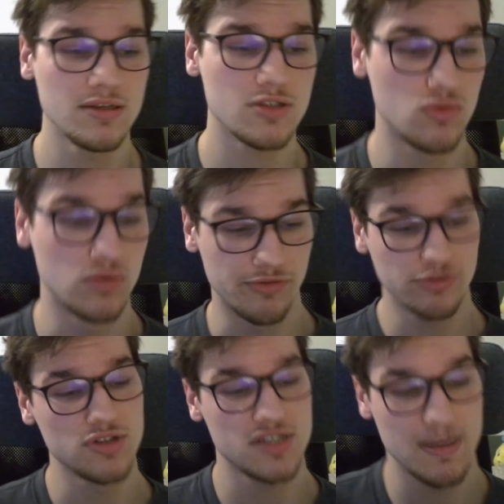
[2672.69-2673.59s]
So the
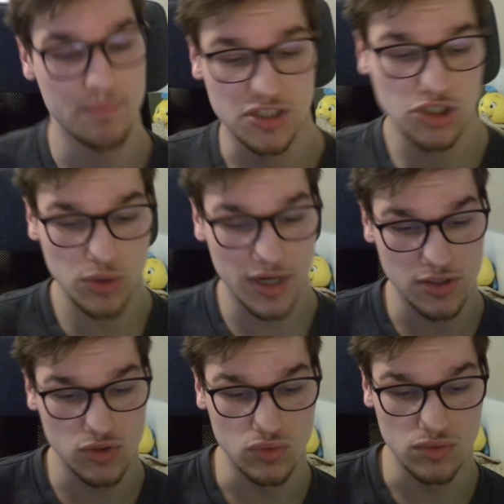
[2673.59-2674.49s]
first step is try
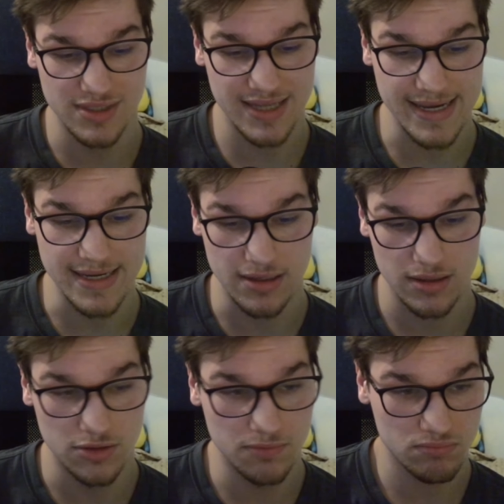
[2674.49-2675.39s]
to take
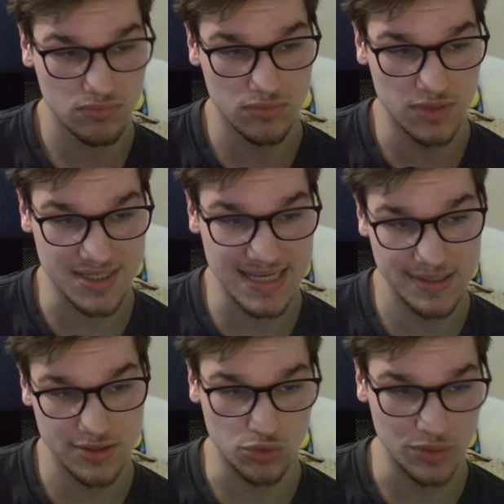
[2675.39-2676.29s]
the
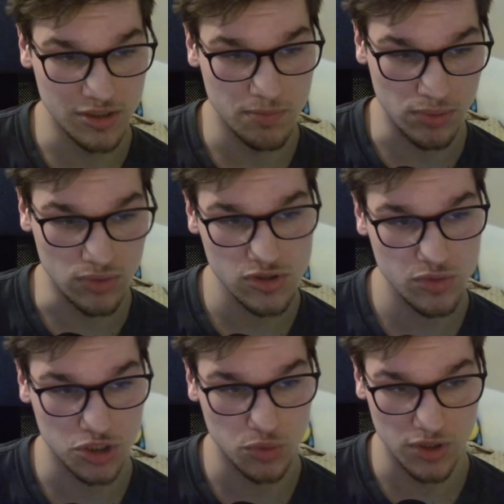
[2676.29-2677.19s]
center with the pawns,
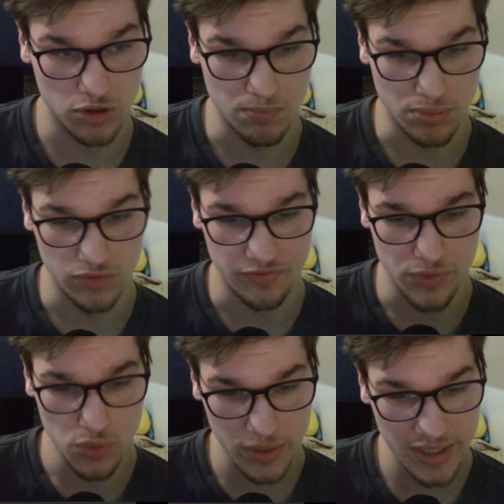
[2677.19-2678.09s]
which we are both
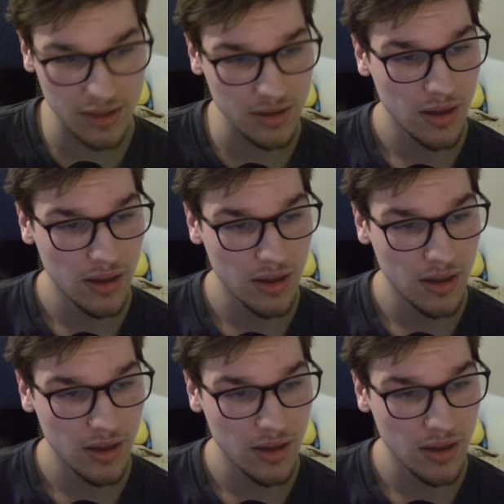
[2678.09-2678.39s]
doing.